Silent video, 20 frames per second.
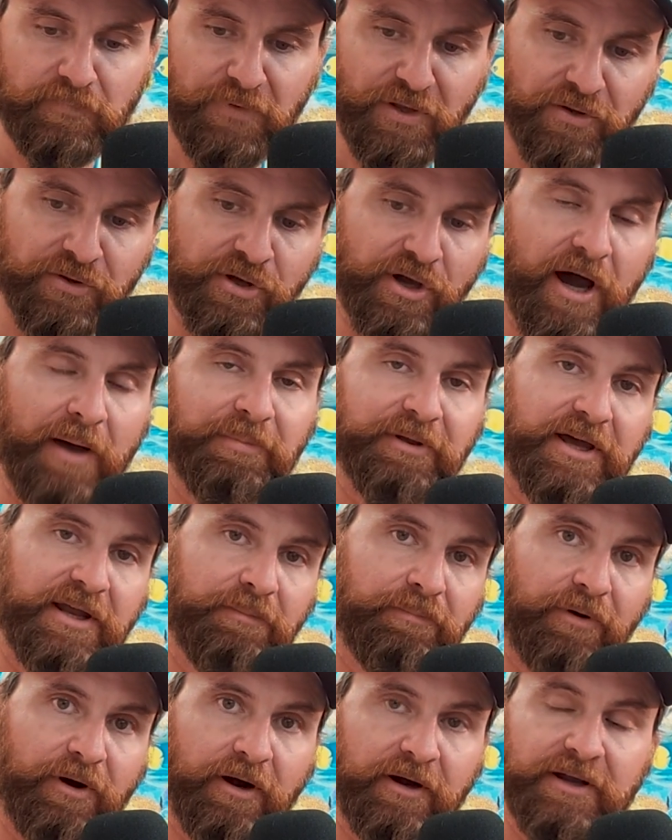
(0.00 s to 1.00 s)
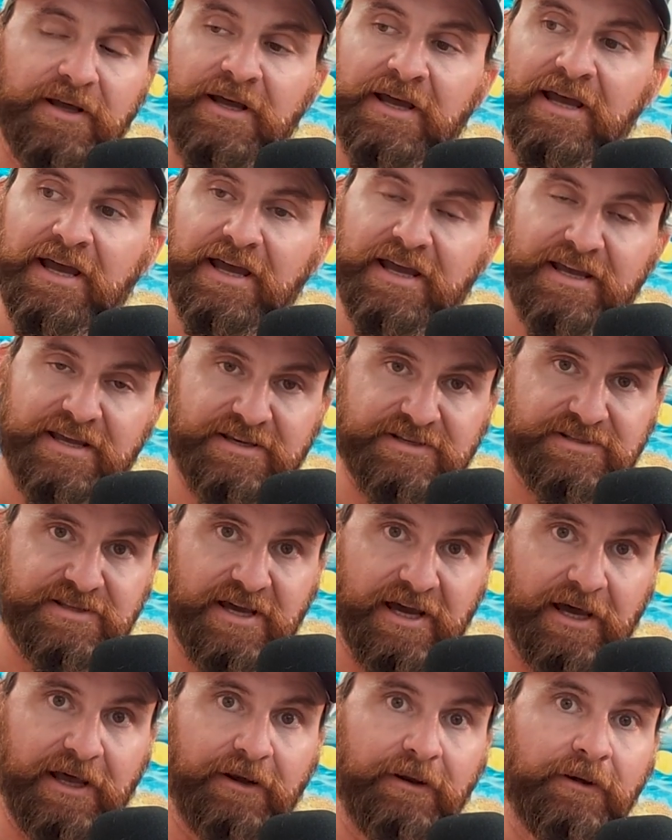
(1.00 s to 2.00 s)
The complicated part is
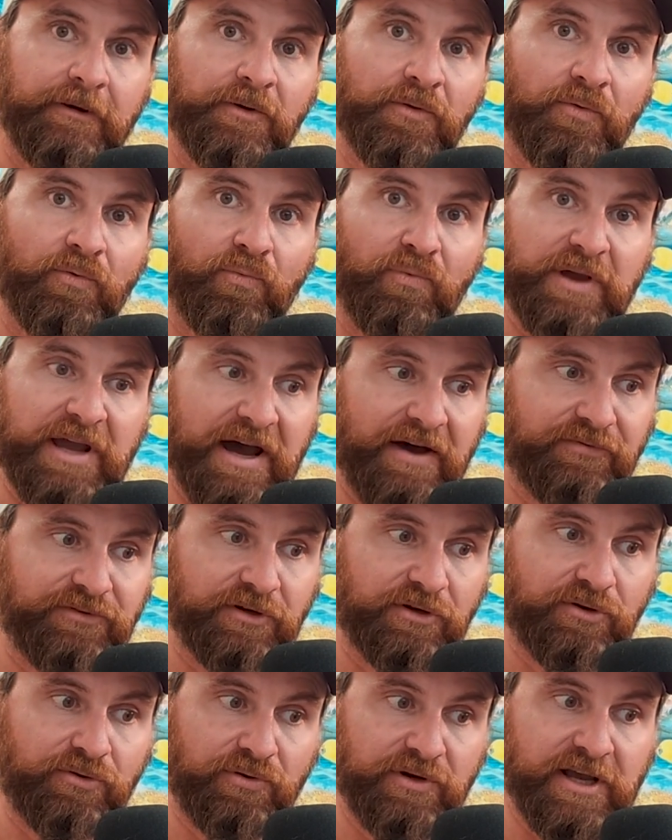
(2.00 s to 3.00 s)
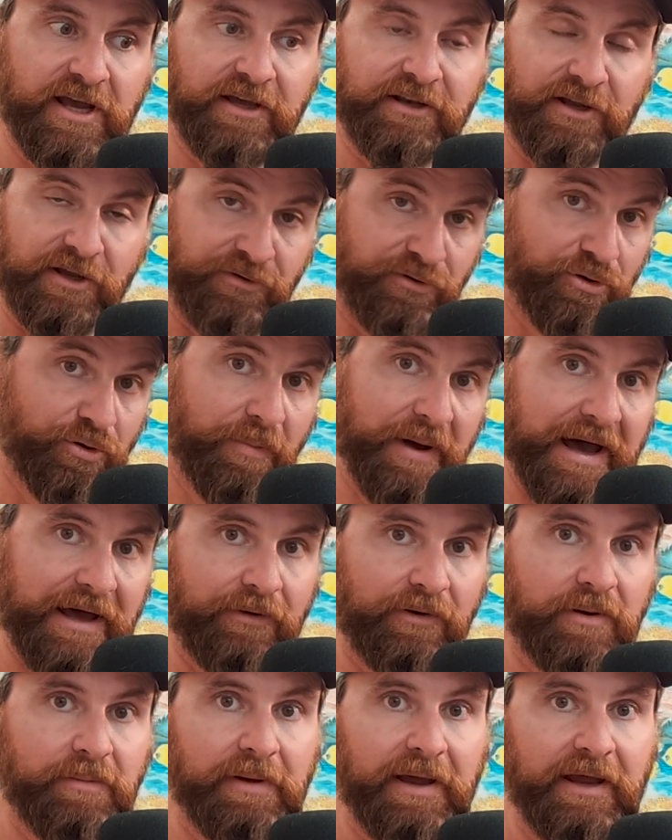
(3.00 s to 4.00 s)
that we have to create a new
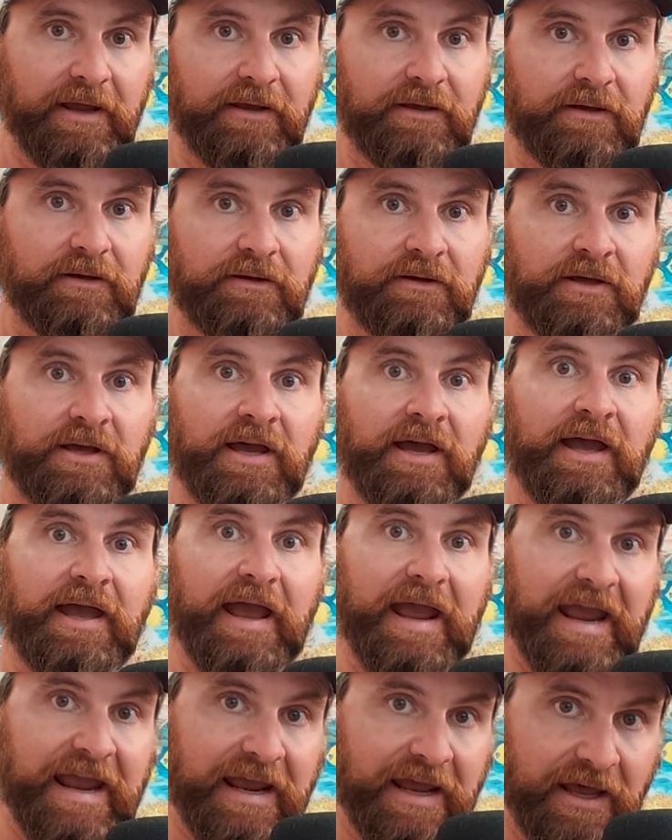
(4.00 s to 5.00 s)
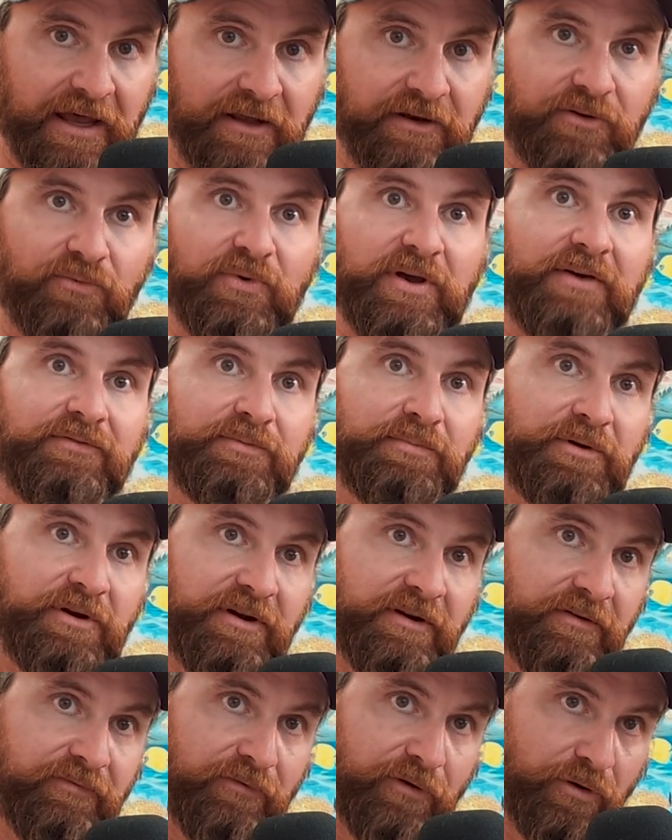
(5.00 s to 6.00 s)
battery bank, and we have to put
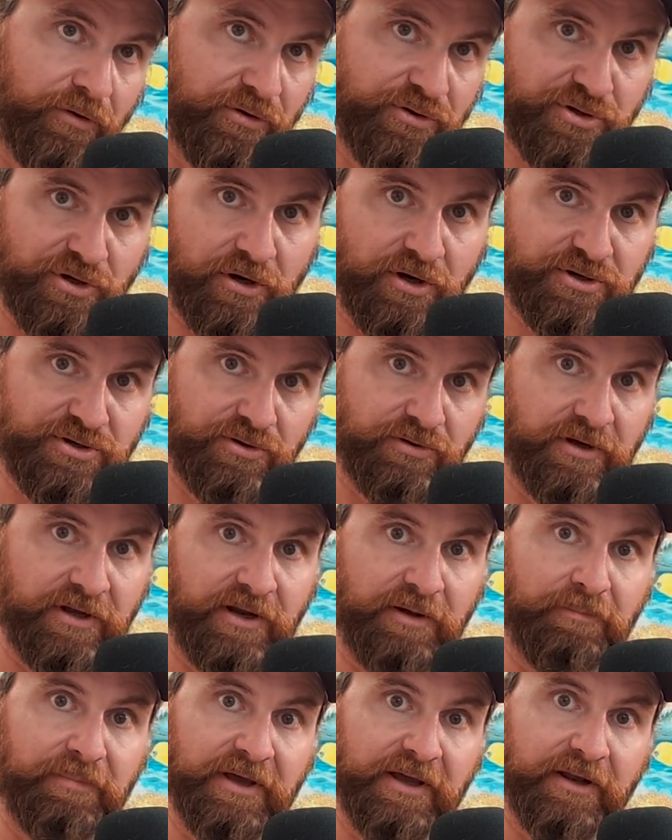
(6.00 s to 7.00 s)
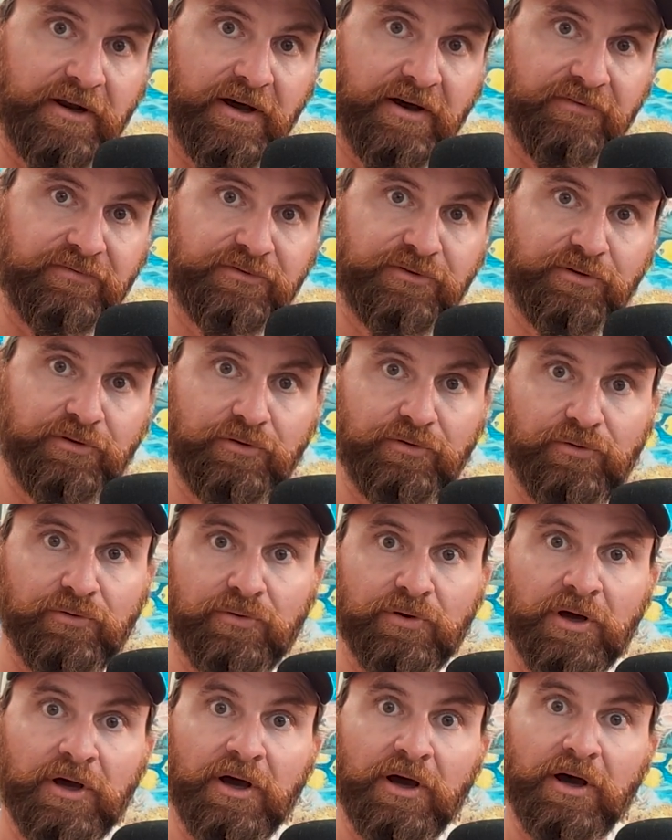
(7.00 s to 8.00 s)
an inverter charger in it big enough
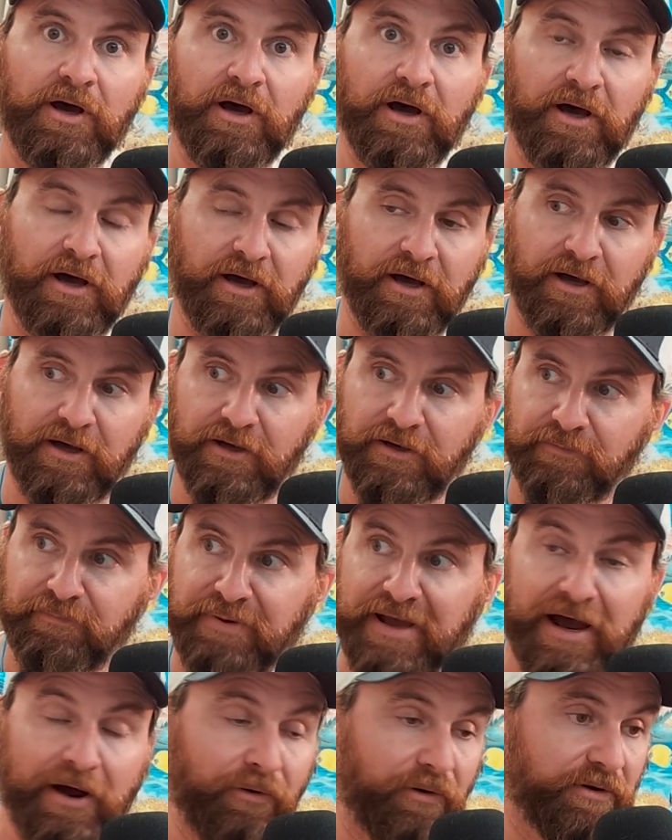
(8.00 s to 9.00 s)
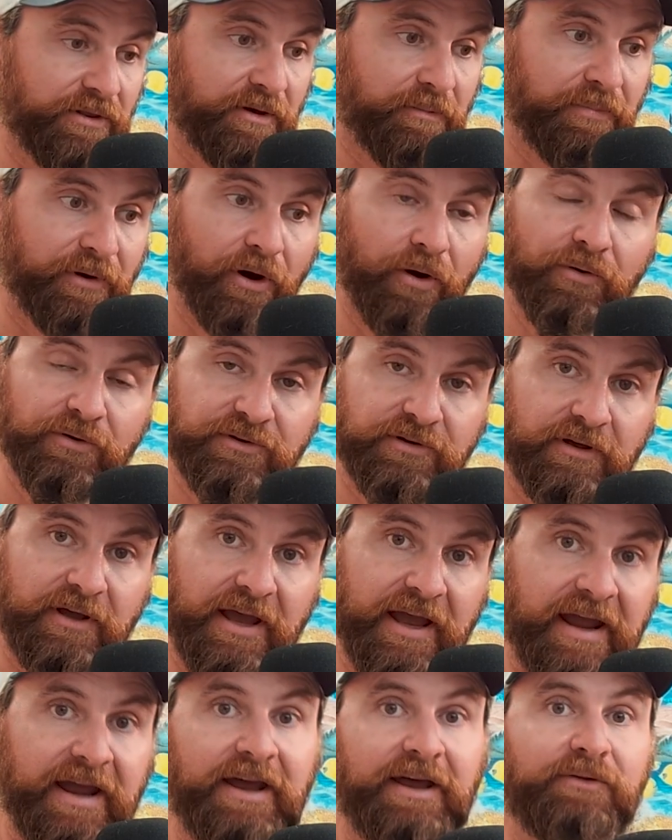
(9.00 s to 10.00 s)
to power the boat,
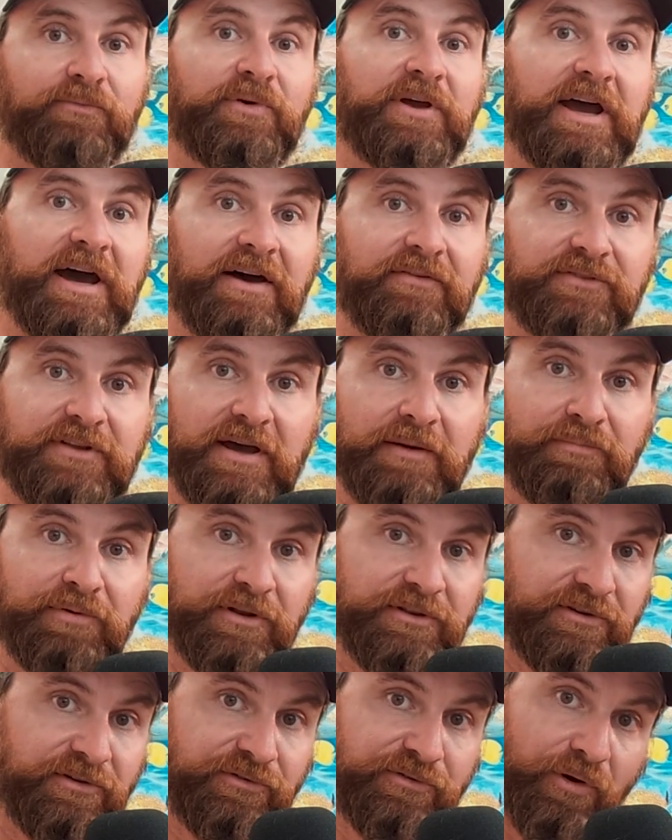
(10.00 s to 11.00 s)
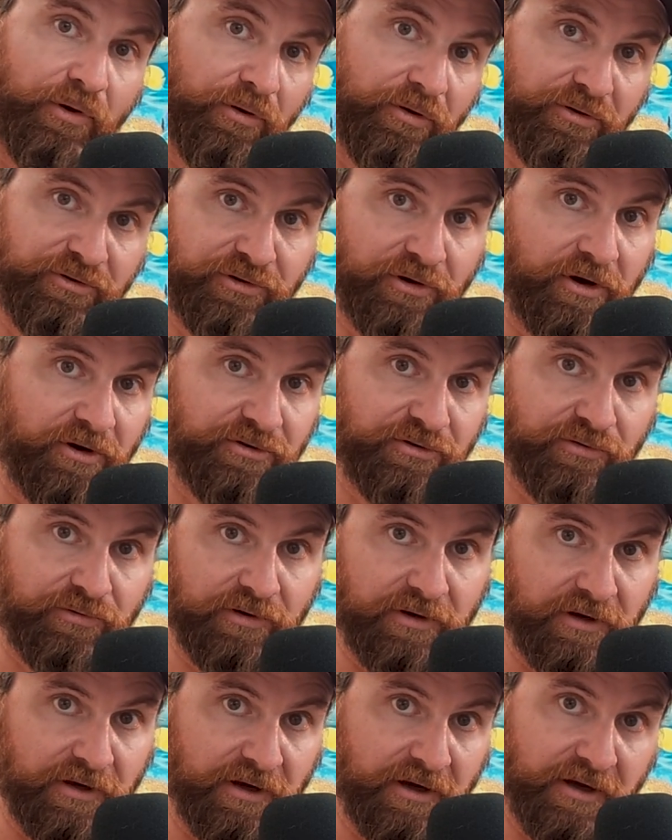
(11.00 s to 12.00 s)
and we have to put the solar charger
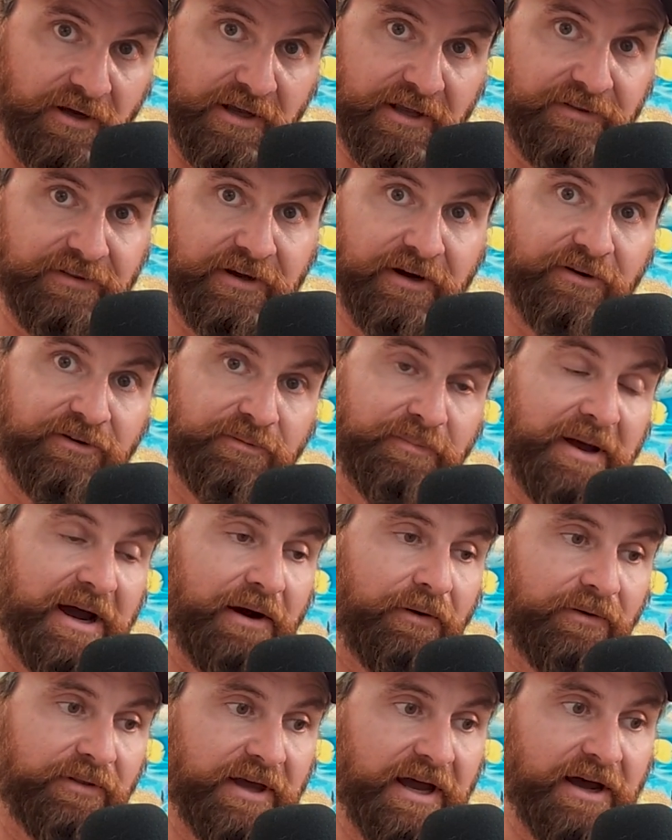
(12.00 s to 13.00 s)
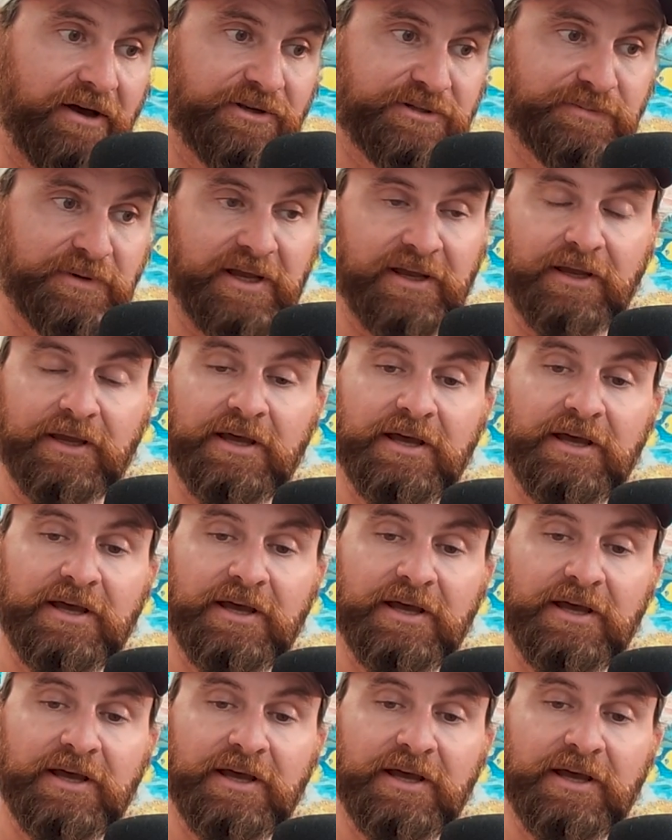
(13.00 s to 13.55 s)
in there to power the house bank.